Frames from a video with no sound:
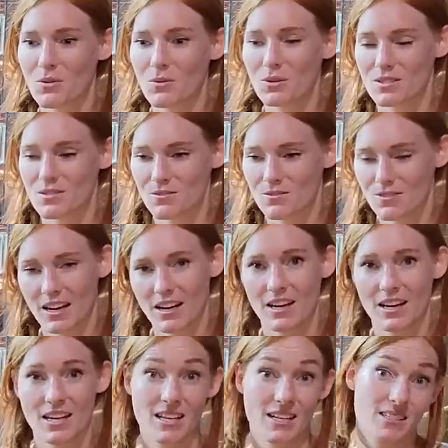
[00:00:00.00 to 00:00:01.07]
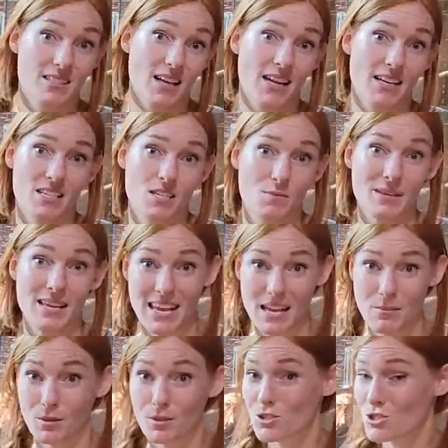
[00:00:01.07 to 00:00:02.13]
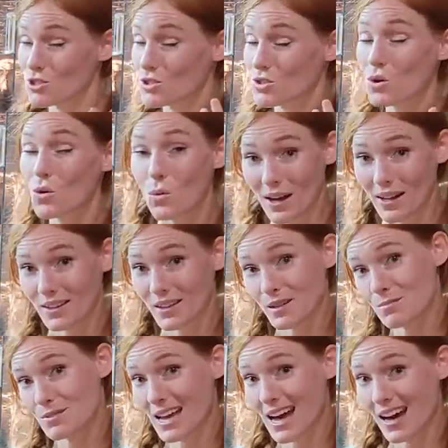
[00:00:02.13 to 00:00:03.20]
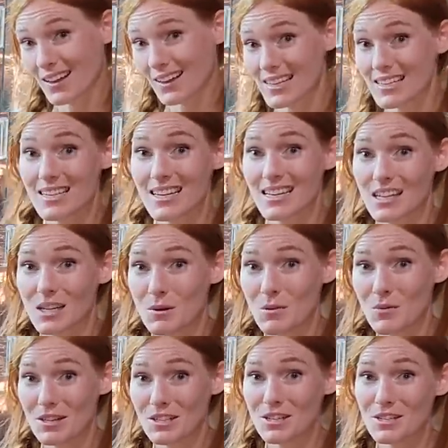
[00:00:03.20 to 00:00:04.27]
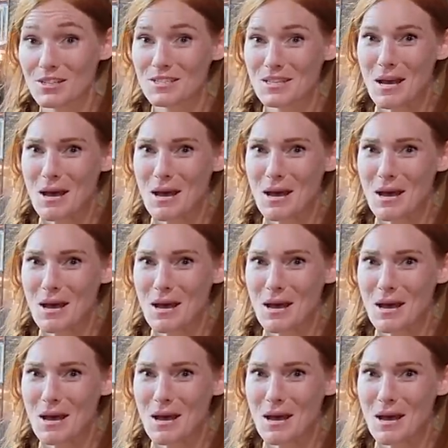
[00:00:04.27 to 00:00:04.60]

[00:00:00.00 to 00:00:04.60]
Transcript: was very excited to be able to welcome Tali to Animal Wonders,